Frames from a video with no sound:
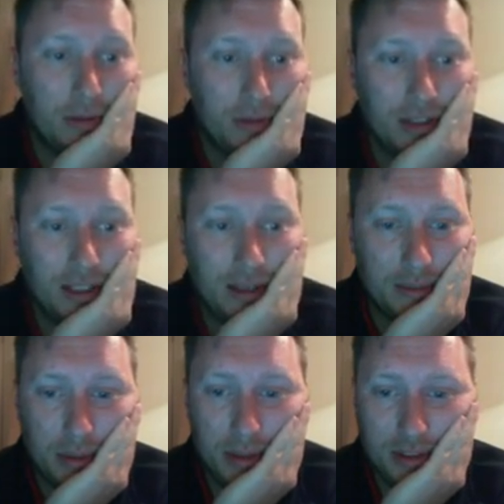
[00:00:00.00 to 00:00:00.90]

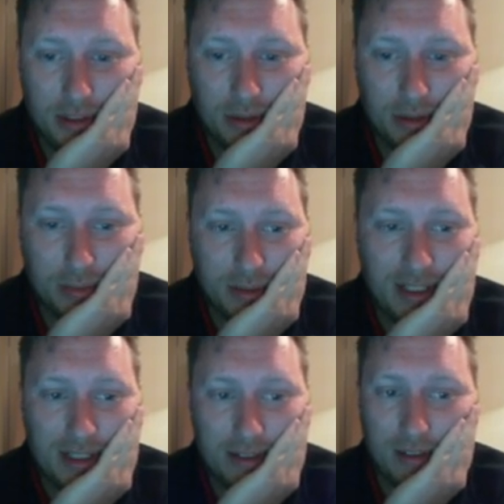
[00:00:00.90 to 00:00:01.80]
only person who's
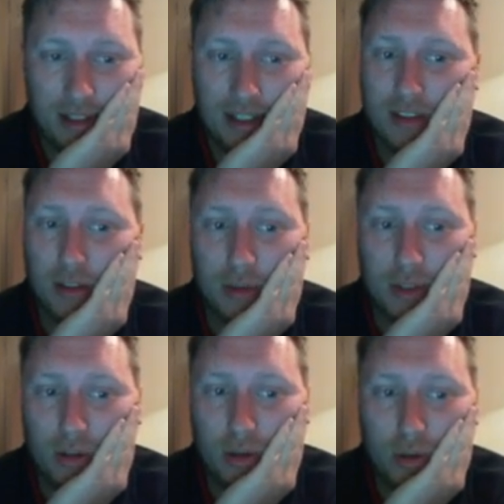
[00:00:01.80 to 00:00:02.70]
made it on there is
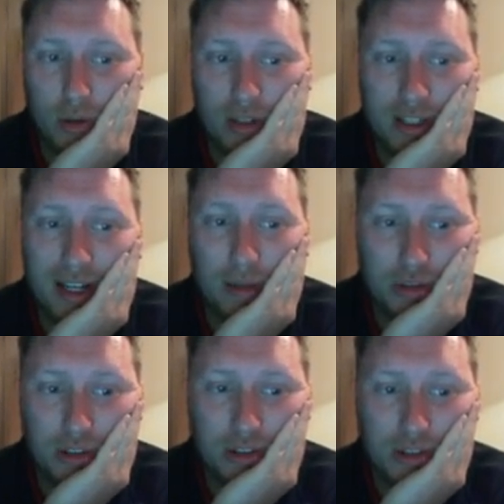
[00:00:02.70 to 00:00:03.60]
Owen
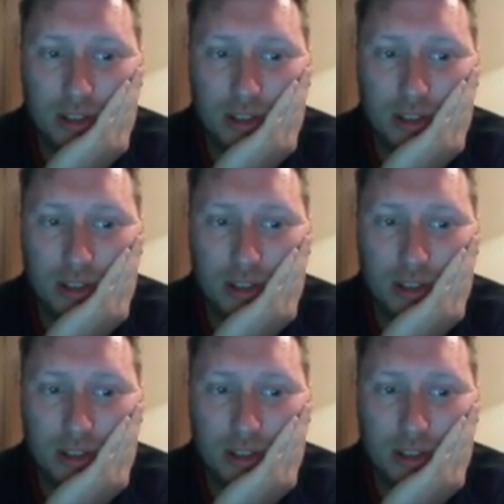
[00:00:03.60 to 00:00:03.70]
Cowton.